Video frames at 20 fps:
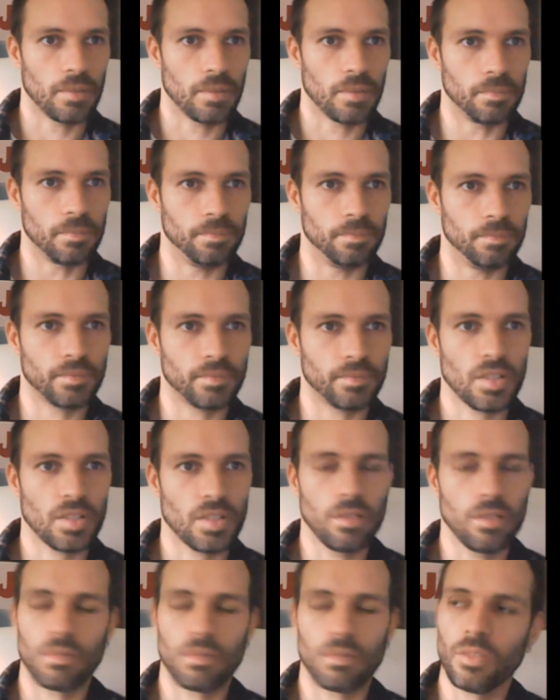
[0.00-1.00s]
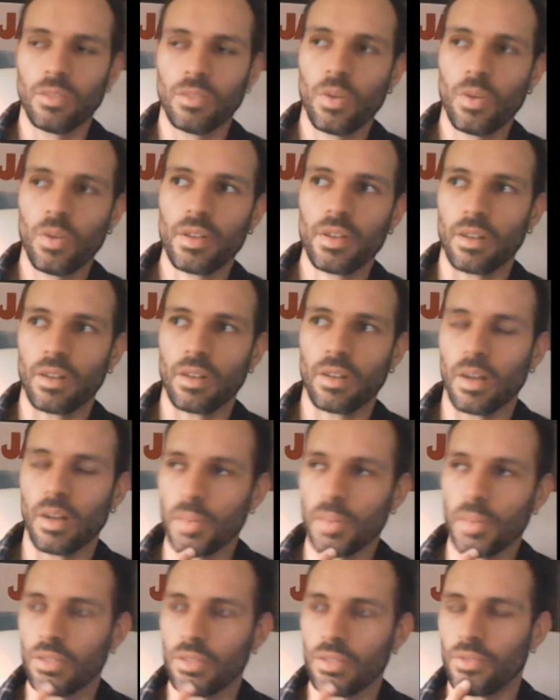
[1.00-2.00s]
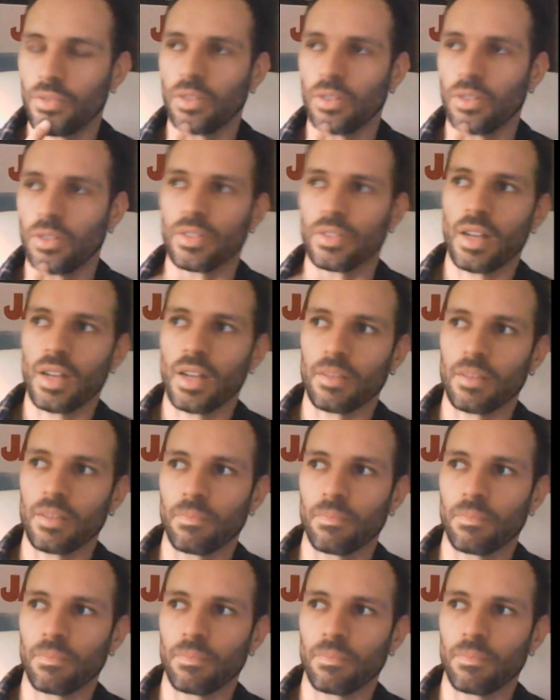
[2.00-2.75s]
So in a way, I might do a video on that.